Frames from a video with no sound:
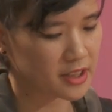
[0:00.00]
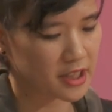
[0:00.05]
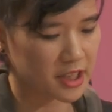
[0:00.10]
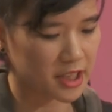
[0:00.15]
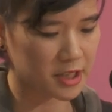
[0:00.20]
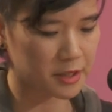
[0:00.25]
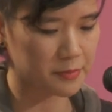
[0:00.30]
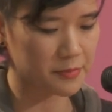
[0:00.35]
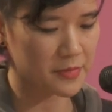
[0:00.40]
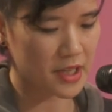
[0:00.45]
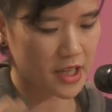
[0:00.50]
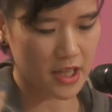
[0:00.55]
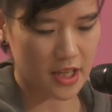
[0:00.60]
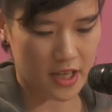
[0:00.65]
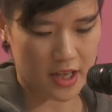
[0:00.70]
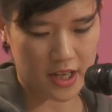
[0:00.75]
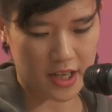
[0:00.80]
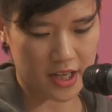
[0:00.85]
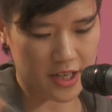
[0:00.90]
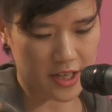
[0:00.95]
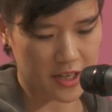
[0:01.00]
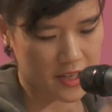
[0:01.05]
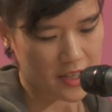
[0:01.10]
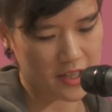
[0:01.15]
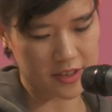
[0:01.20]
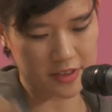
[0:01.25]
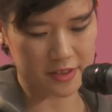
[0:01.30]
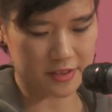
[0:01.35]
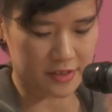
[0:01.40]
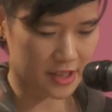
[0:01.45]
Um, uh,
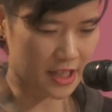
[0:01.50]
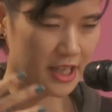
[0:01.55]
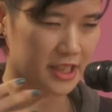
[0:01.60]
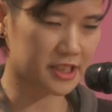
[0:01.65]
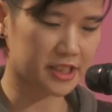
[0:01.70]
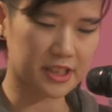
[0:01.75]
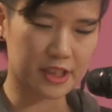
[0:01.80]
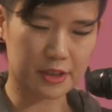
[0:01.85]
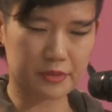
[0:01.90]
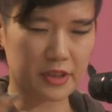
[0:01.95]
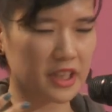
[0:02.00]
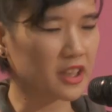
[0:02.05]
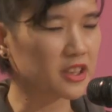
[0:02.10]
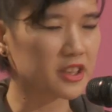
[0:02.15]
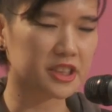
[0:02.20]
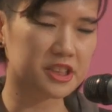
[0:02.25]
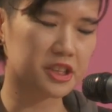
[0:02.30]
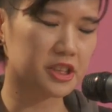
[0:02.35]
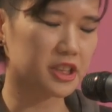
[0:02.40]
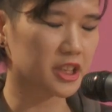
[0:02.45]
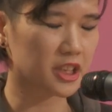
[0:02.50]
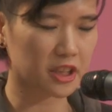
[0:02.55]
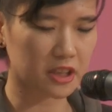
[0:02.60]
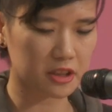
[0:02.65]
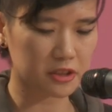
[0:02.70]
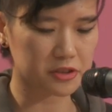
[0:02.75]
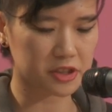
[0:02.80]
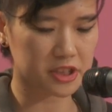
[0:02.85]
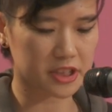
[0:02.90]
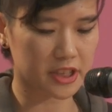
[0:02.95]
and the idea that recognition and
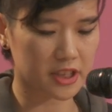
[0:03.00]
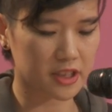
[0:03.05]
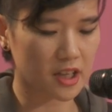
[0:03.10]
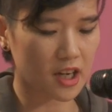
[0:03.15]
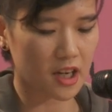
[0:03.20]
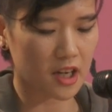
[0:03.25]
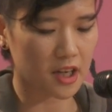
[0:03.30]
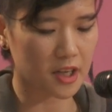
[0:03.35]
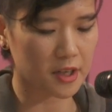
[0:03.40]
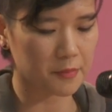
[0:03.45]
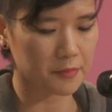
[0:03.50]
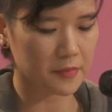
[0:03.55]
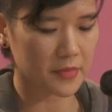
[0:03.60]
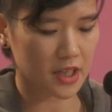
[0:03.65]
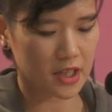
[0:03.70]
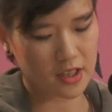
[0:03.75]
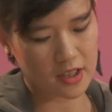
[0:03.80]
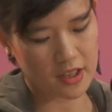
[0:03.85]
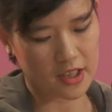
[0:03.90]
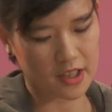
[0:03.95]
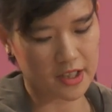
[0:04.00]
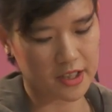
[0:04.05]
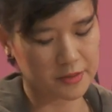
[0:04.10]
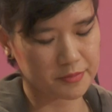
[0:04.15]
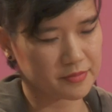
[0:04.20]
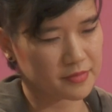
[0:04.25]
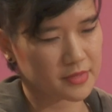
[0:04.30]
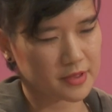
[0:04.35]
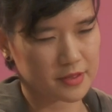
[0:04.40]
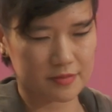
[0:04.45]
inclusion um,
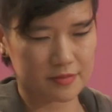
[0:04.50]
um